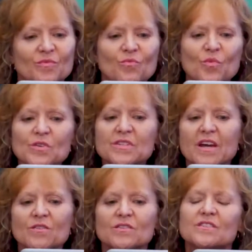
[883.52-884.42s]

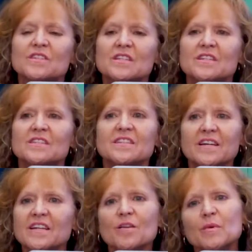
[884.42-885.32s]
Forescout
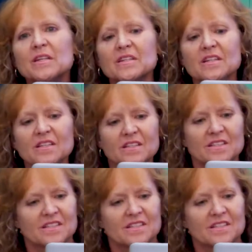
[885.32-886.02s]
dynamically